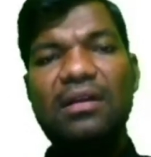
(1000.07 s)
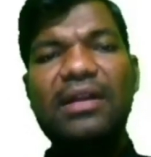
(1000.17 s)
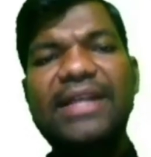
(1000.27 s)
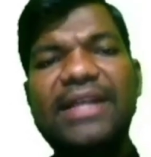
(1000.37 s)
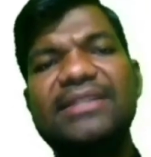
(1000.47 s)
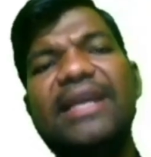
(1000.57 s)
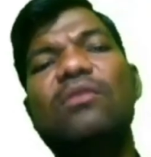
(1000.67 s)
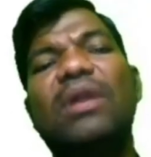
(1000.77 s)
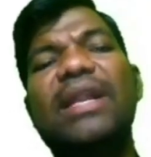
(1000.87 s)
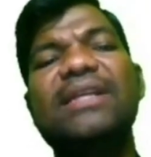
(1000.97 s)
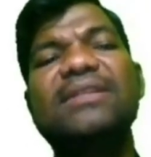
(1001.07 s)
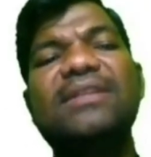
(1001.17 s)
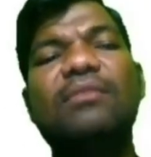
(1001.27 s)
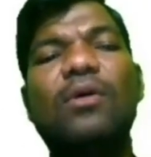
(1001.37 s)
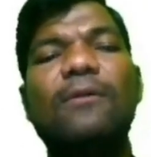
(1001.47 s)
Let's check one
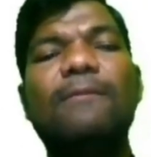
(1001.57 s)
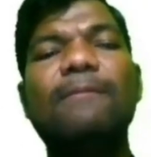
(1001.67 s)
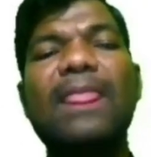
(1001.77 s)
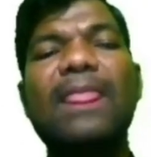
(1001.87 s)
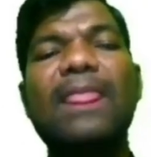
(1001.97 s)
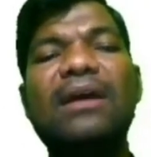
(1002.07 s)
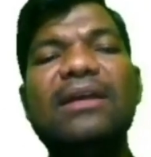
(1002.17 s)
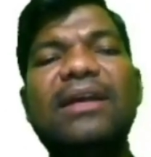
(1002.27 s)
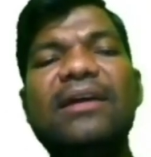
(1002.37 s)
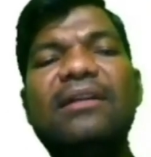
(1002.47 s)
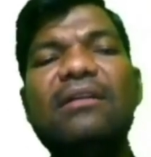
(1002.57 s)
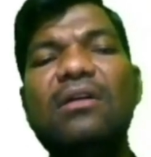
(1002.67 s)
example. Here,